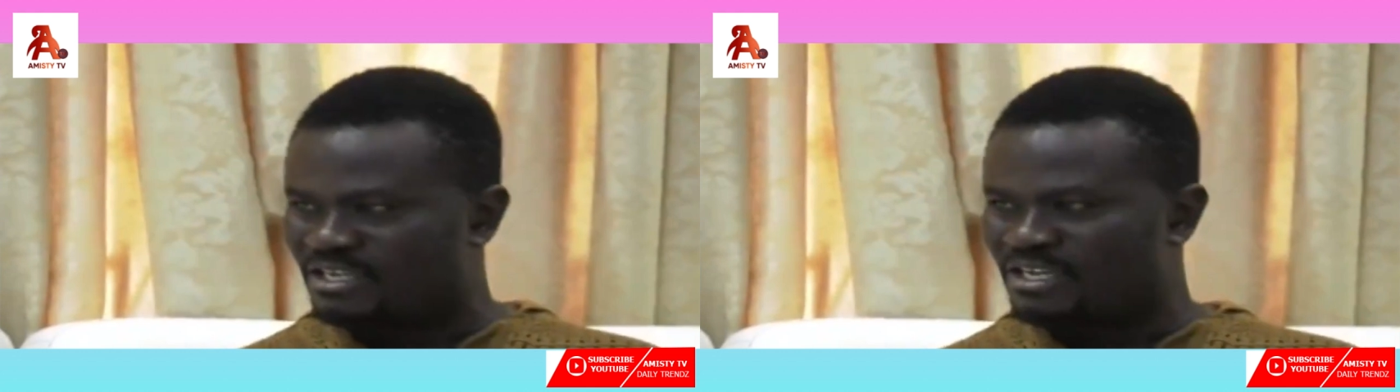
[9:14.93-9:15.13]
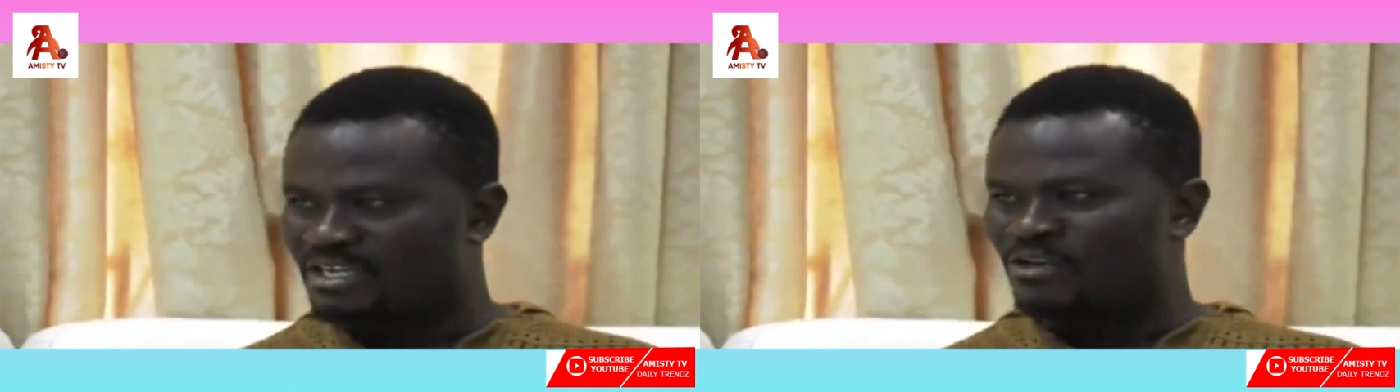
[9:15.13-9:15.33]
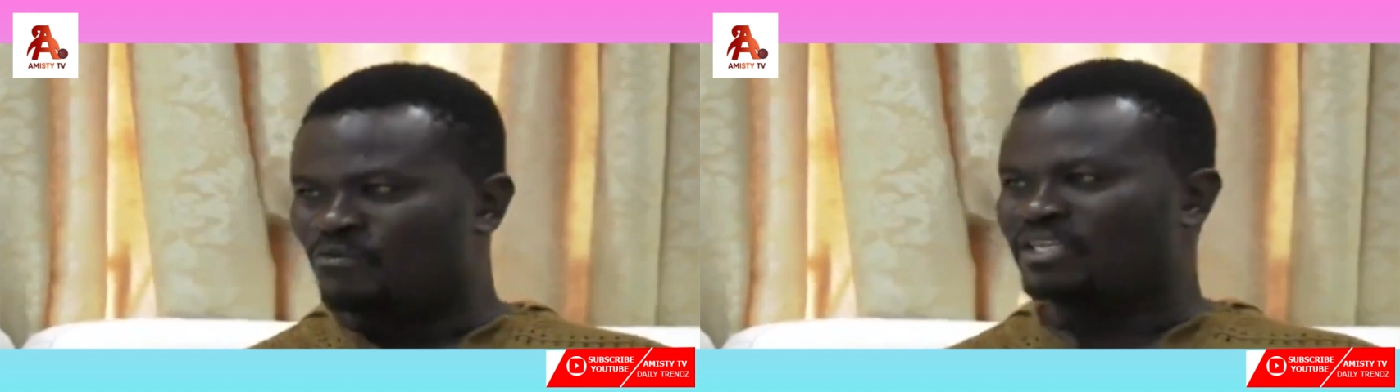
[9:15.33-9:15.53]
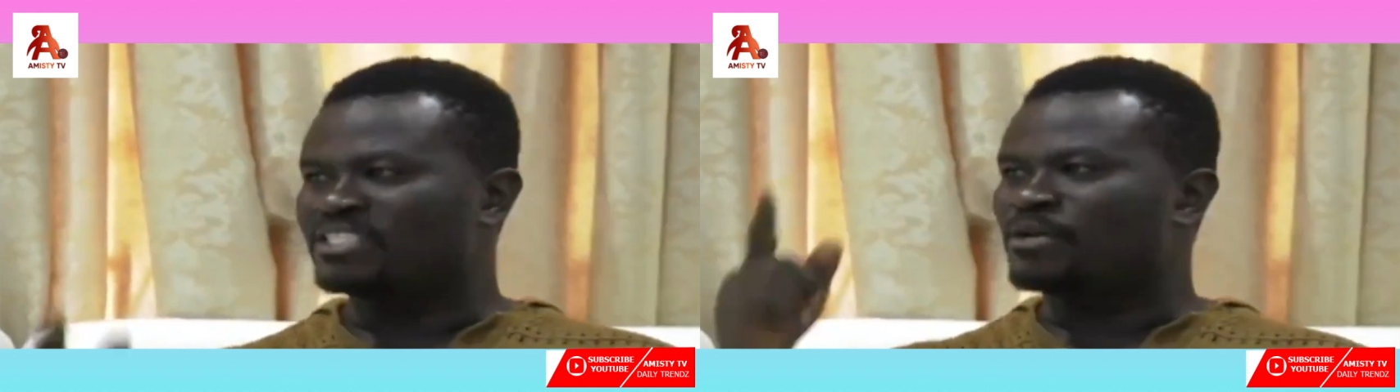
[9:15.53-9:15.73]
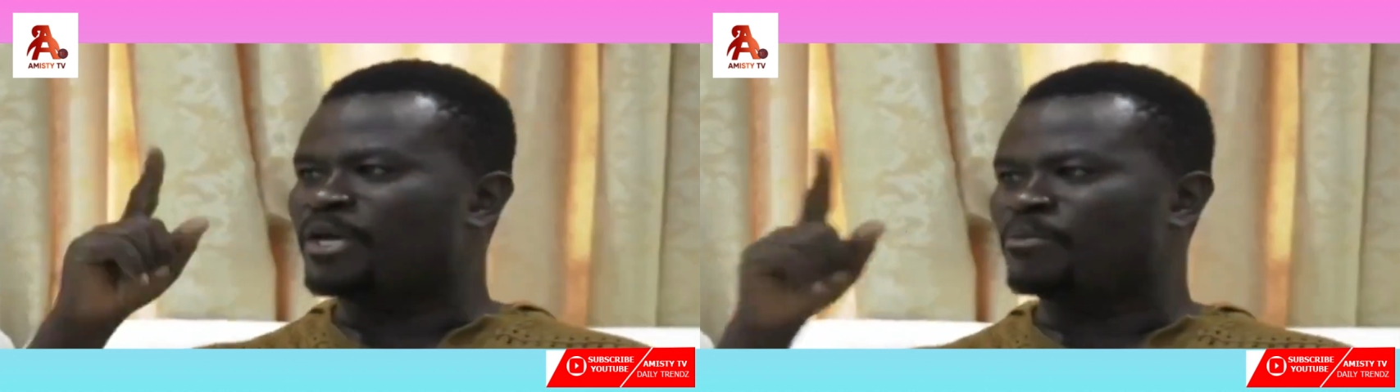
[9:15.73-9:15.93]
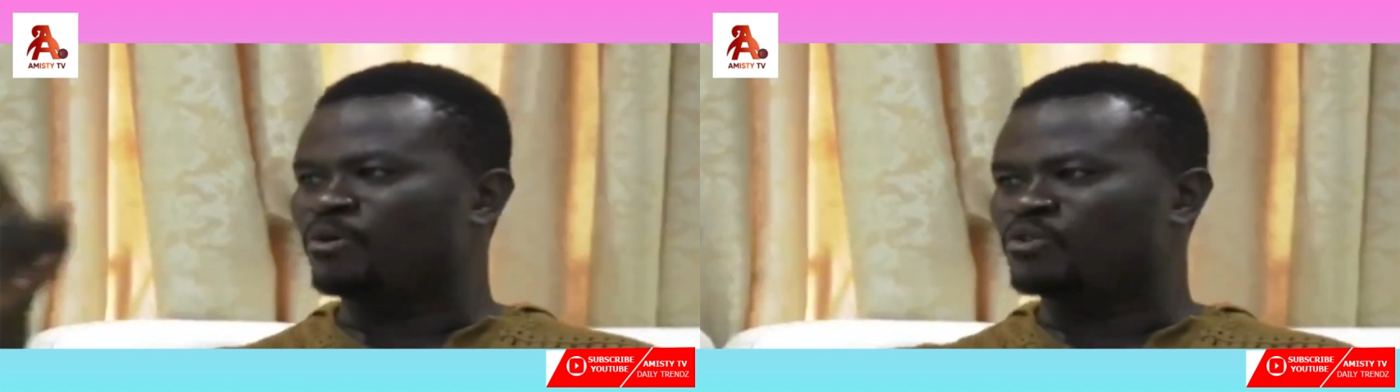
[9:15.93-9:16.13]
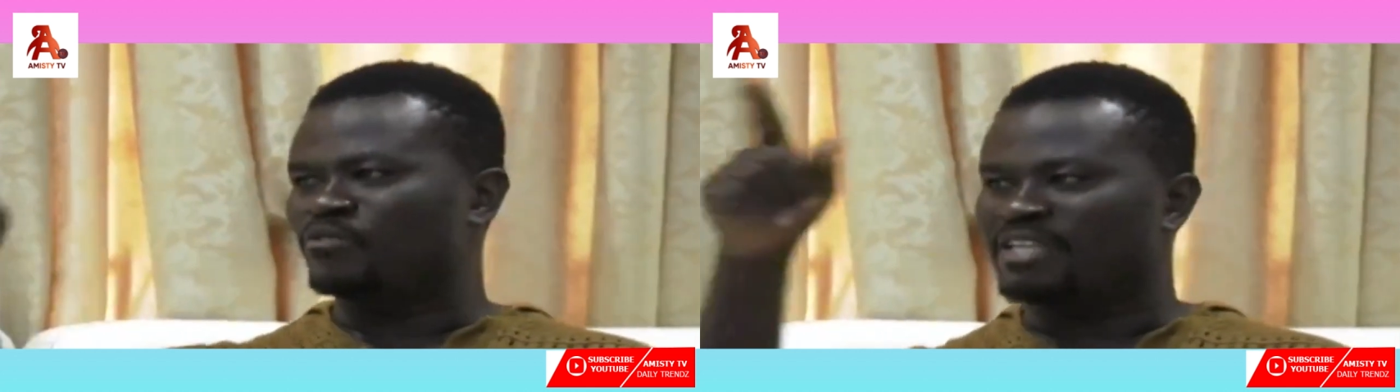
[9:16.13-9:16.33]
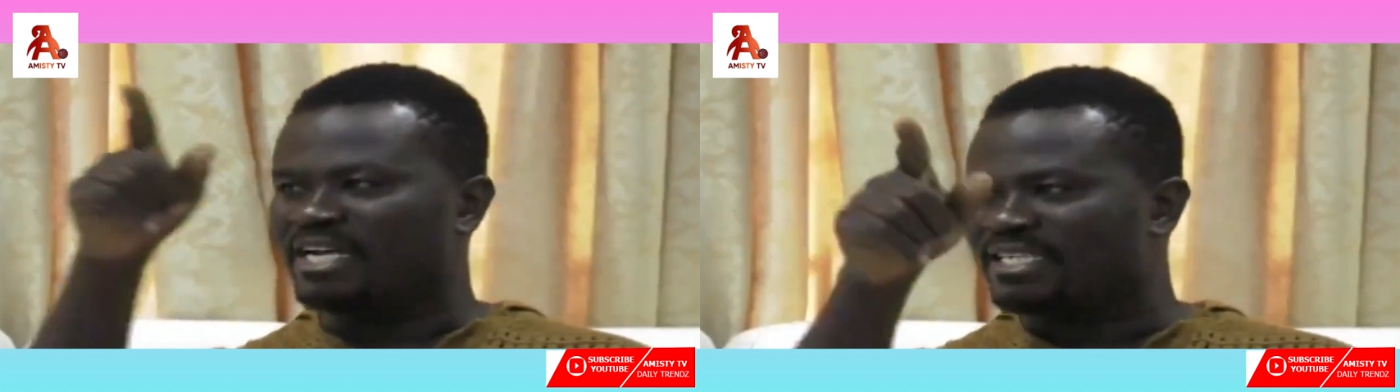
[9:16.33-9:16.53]
insurance when she
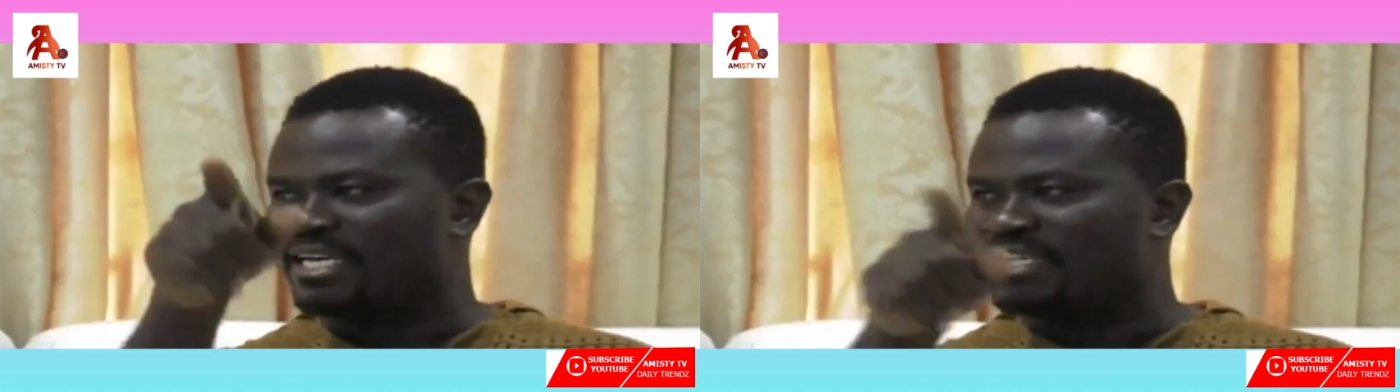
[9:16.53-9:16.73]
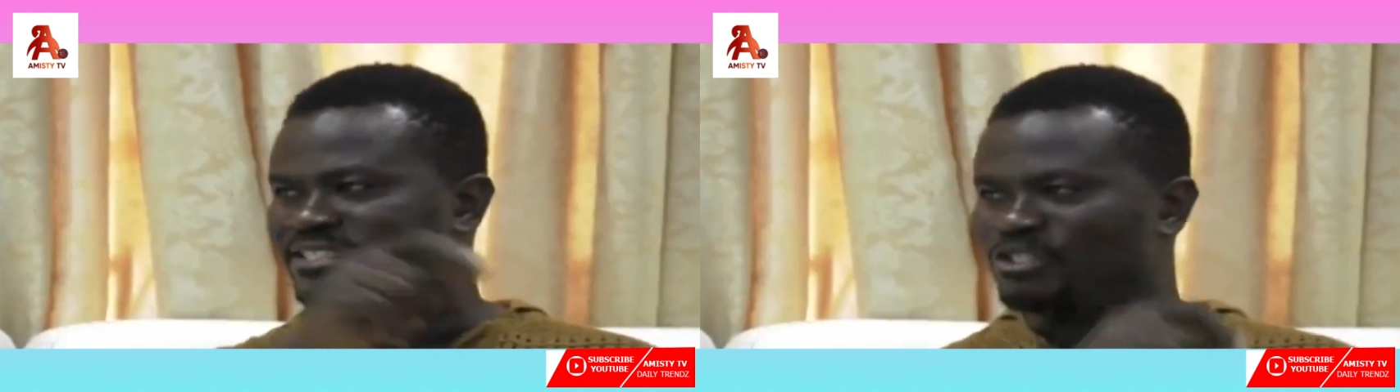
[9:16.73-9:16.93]
was in room?